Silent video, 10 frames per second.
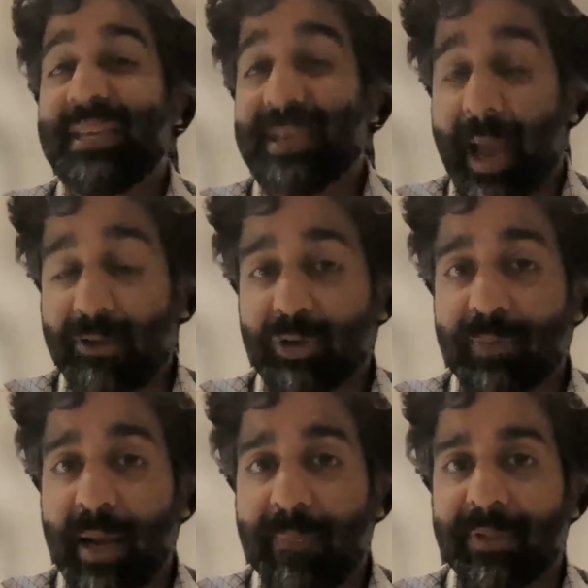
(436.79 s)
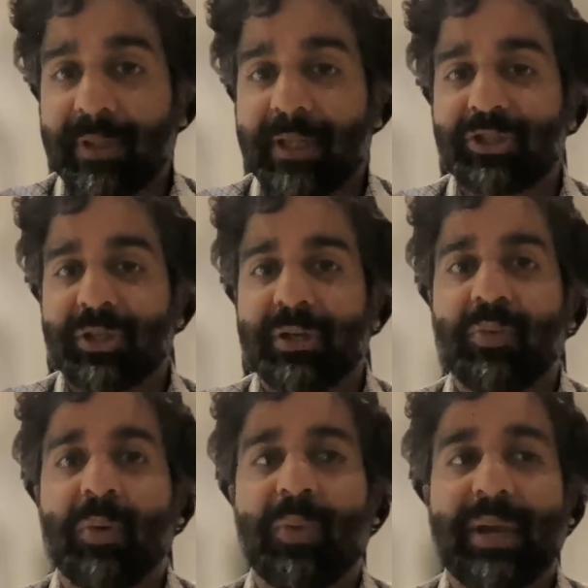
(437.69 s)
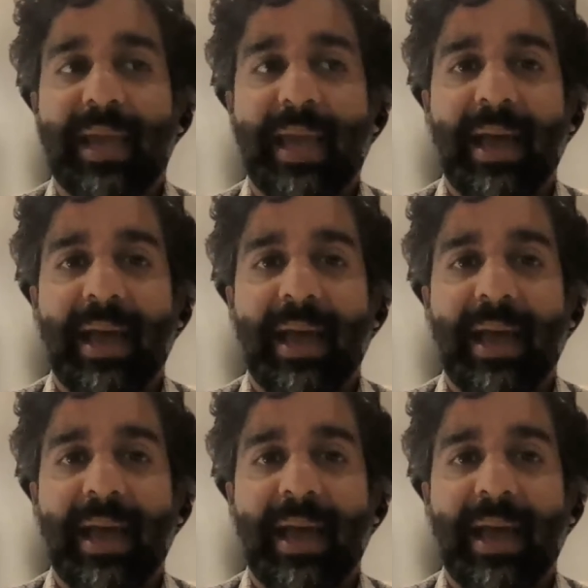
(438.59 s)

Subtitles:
pediatric population when we